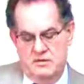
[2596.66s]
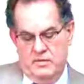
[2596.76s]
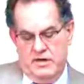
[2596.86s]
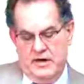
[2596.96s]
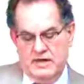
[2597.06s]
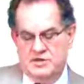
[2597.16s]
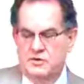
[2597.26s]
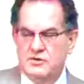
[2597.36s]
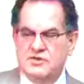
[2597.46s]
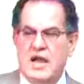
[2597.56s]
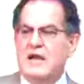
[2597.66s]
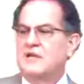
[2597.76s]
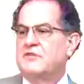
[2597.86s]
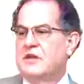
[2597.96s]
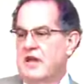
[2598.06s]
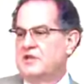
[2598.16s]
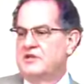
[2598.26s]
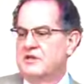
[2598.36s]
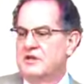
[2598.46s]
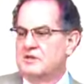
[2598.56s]
whether it has to do with
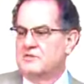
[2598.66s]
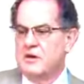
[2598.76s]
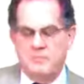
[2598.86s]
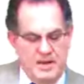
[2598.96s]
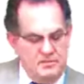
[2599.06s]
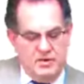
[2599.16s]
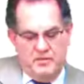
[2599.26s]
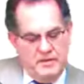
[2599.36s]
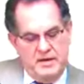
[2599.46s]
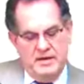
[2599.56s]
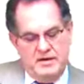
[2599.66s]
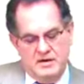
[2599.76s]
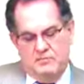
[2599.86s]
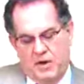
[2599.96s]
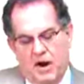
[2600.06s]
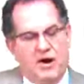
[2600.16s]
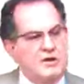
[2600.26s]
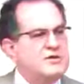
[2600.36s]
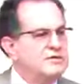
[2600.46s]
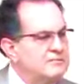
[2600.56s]
sanctification. Here's where people
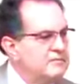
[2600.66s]
depart